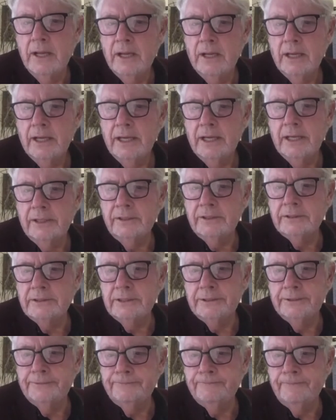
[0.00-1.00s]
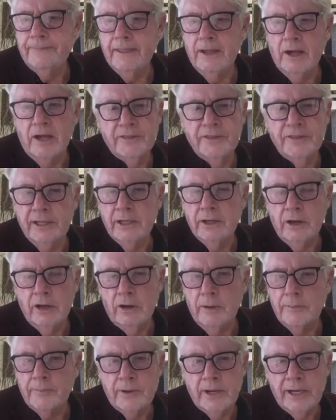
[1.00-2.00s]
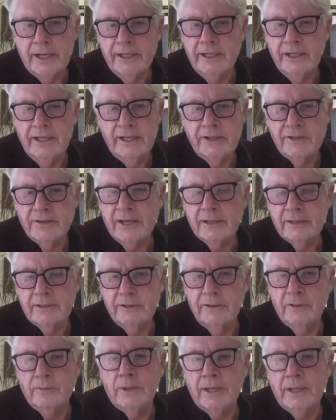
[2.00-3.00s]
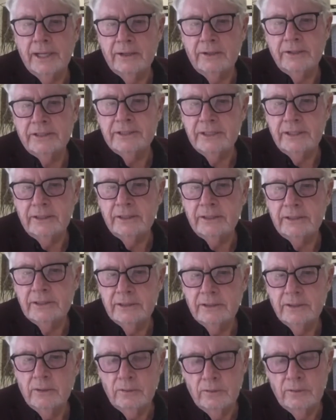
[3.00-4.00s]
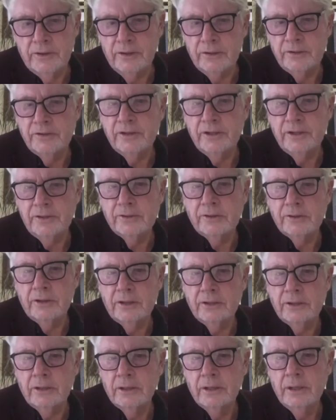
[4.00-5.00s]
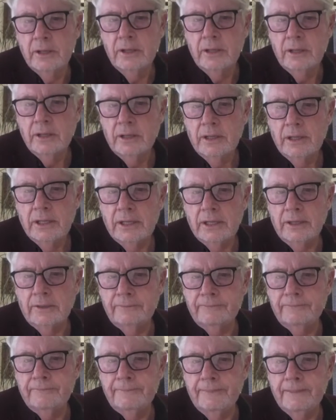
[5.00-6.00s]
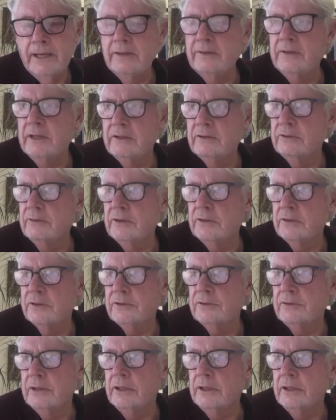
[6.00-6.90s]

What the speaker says: And I think I operated in exactly the way I did all those years ago. And that just